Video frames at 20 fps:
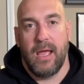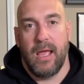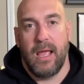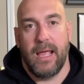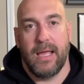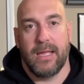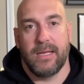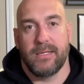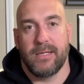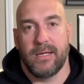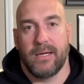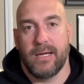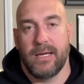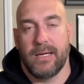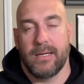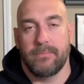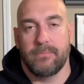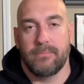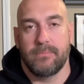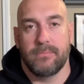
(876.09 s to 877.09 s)
And,
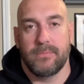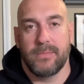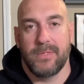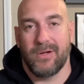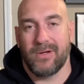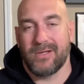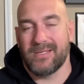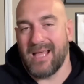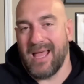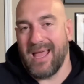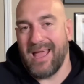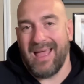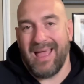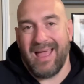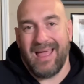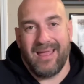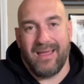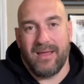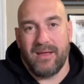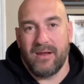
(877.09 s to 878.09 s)
because
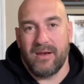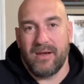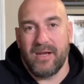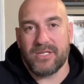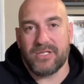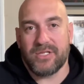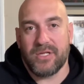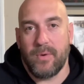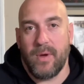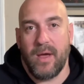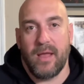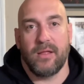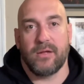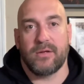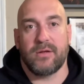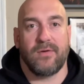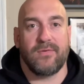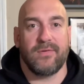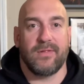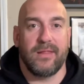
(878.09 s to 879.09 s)
initially when I
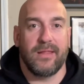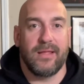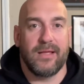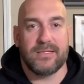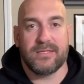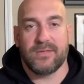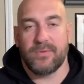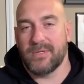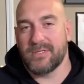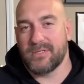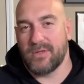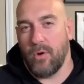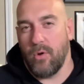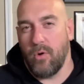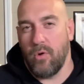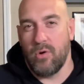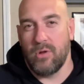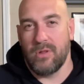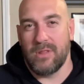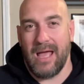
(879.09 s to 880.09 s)
looked over the list, it wasn't a
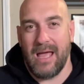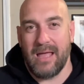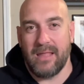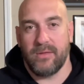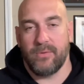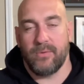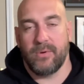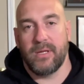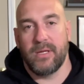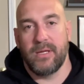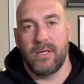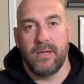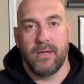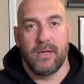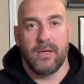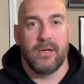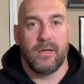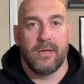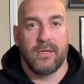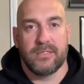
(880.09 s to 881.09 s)
whole lot that really
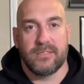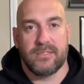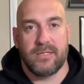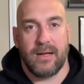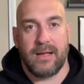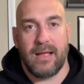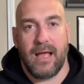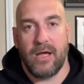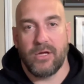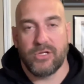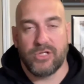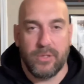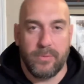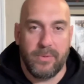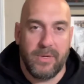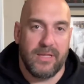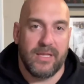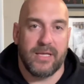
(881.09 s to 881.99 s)
stuck out to me.